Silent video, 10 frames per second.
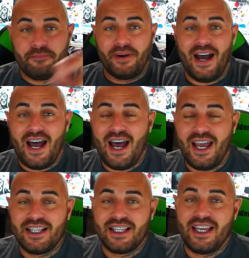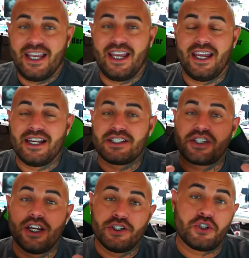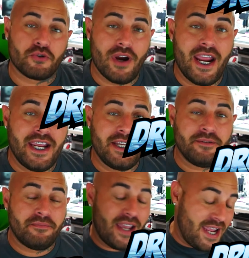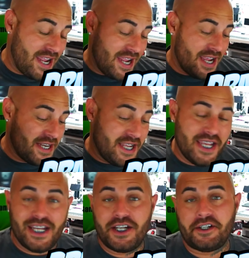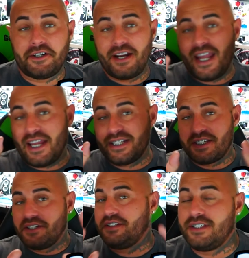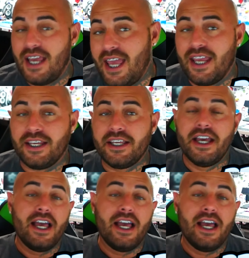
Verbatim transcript: Pilots, Drain Man here, and today